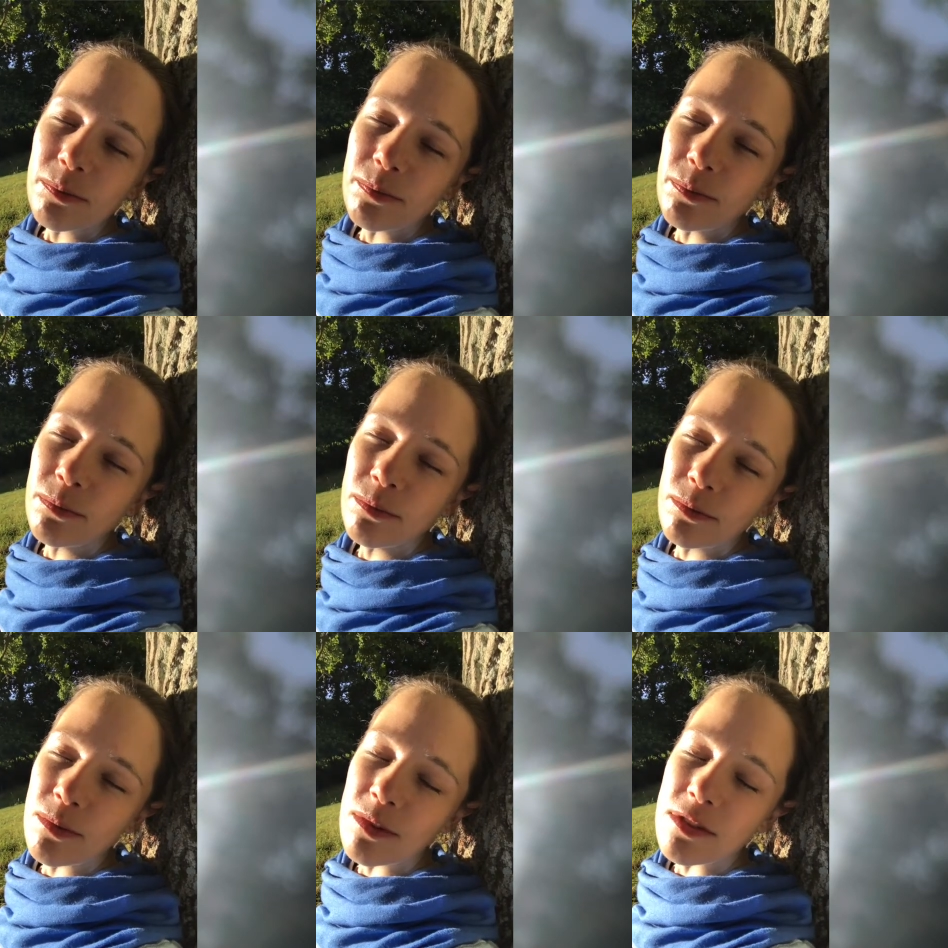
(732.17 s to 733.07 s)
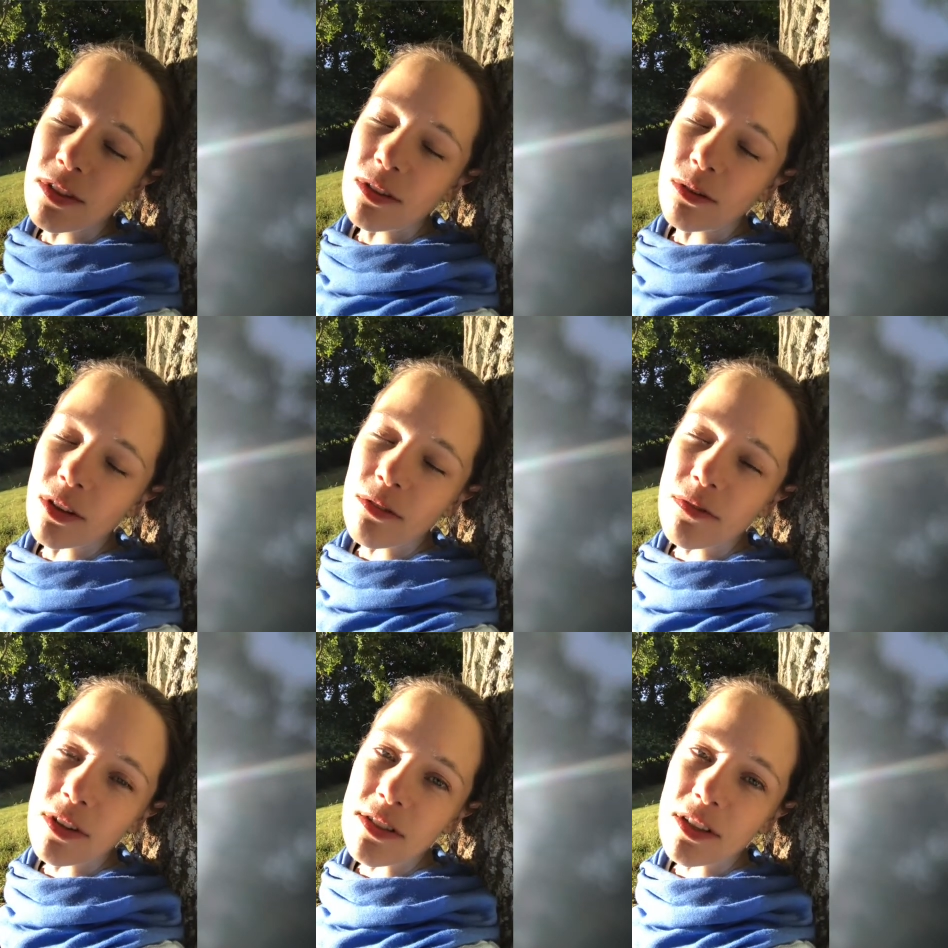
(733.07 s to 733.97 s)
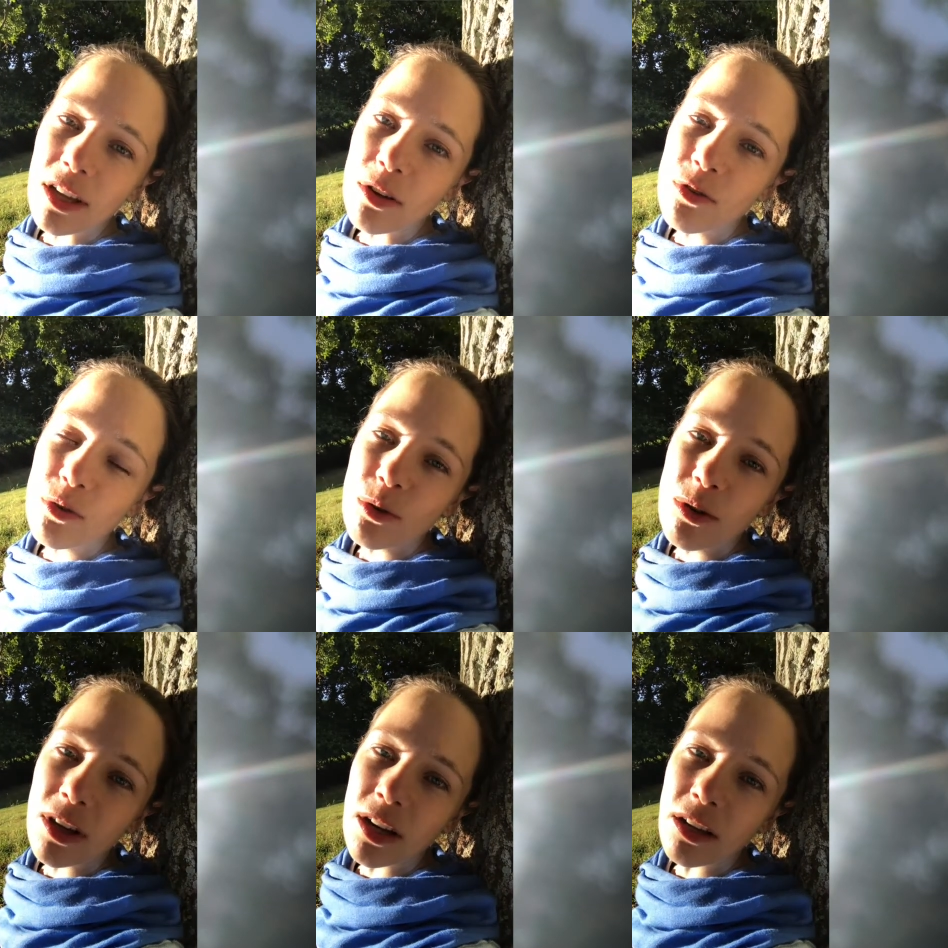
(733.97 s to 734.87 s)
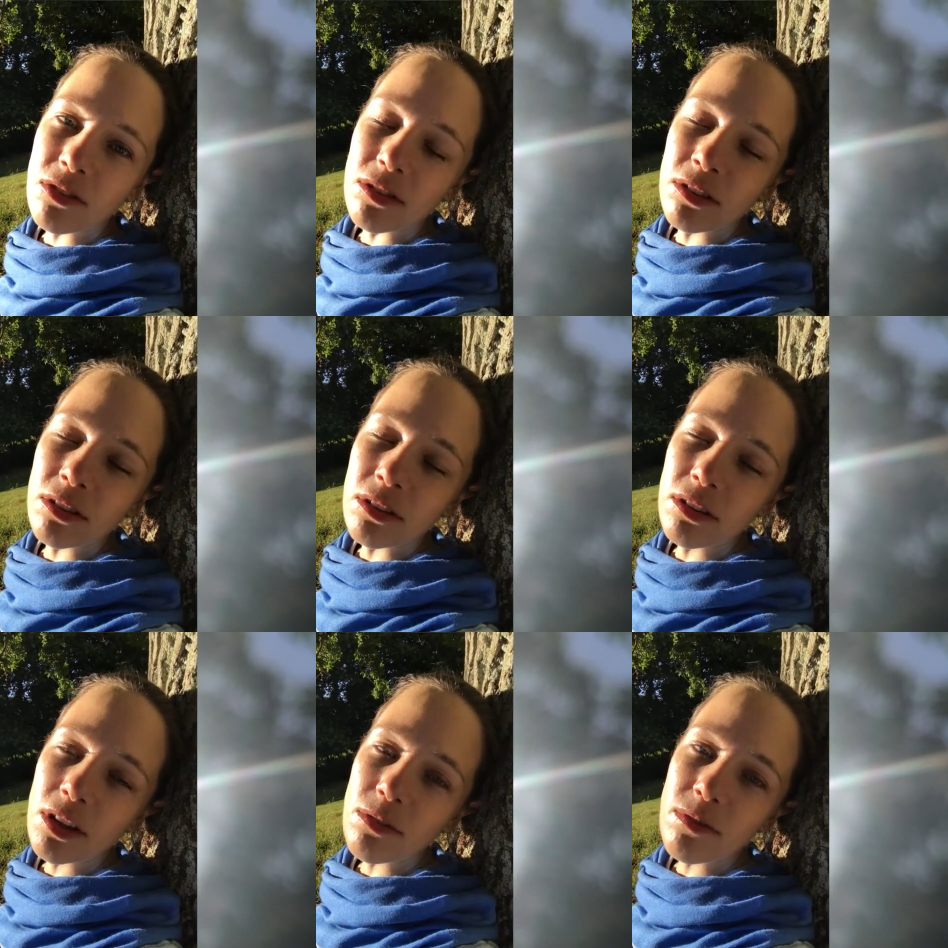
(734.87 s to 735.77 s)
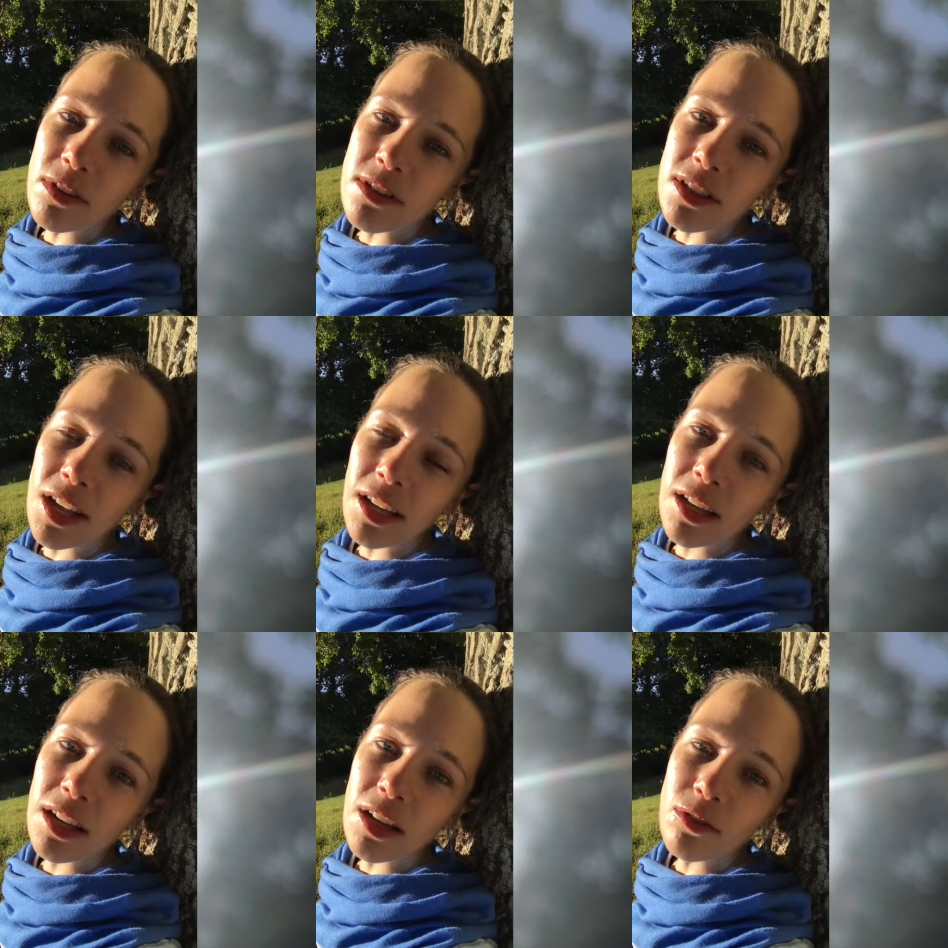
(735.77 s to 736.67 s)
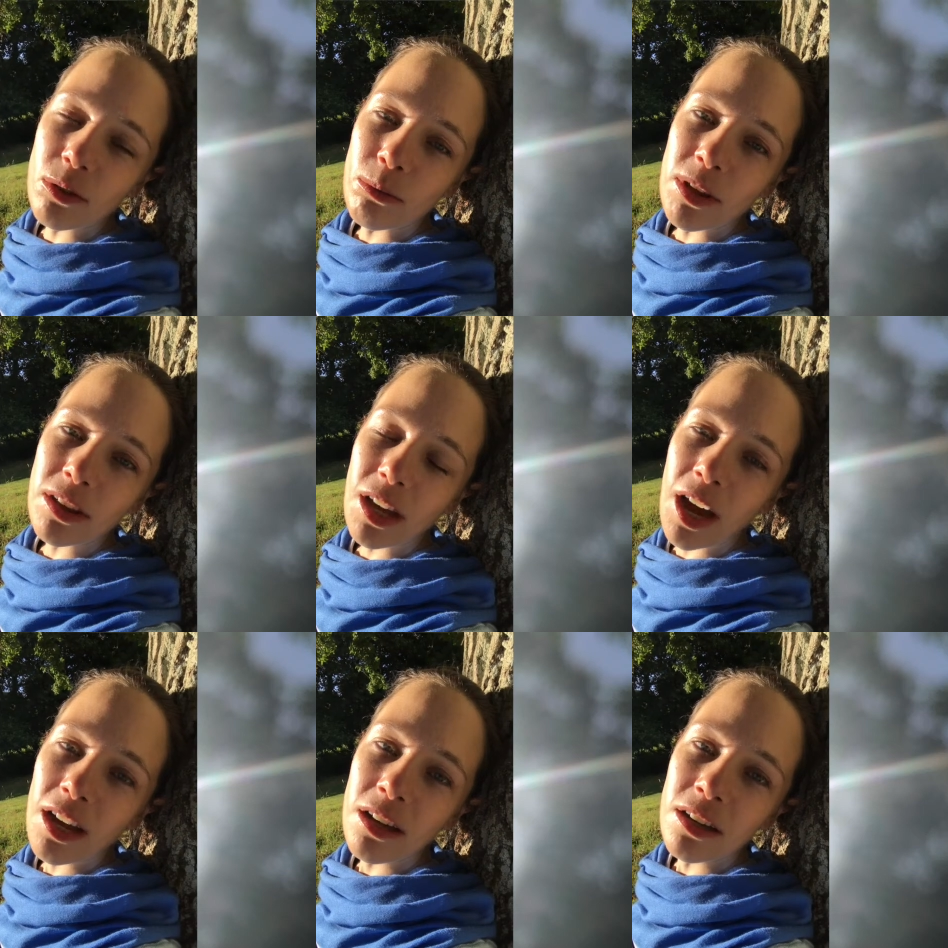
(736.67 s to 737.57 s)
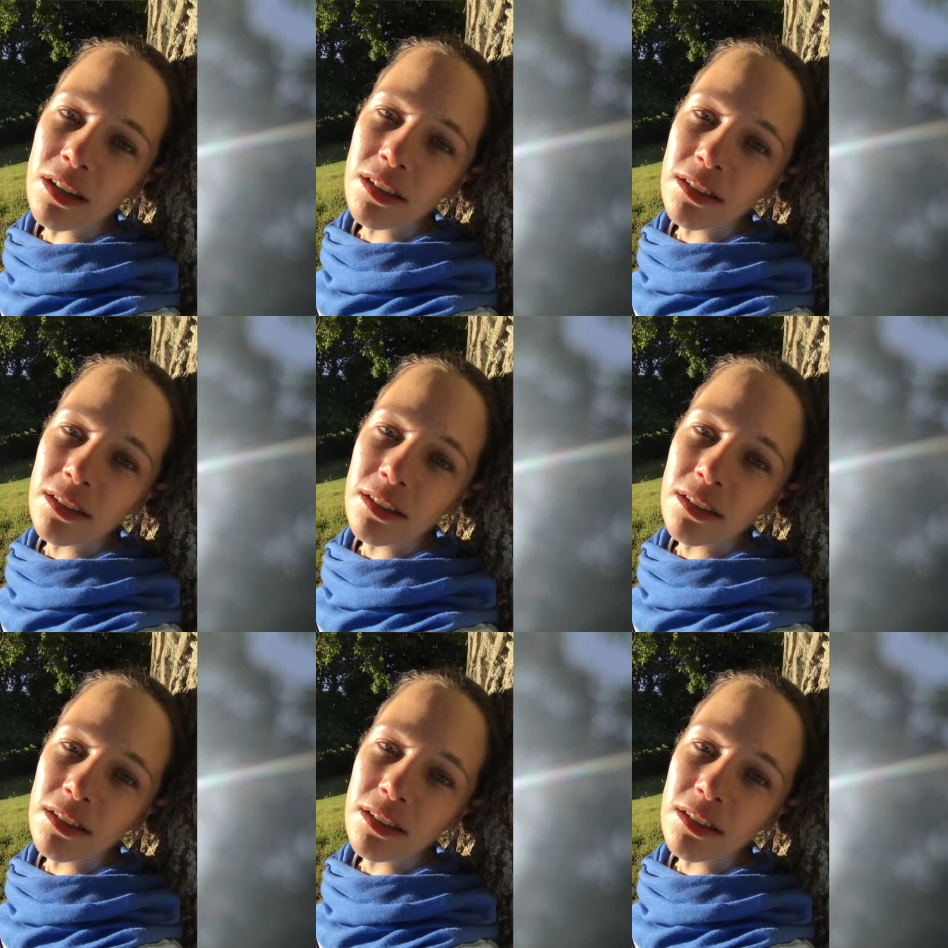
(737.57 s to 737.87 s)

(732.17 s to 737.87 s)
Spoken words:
to you, that feels like true connection, that feels like connection with Gaia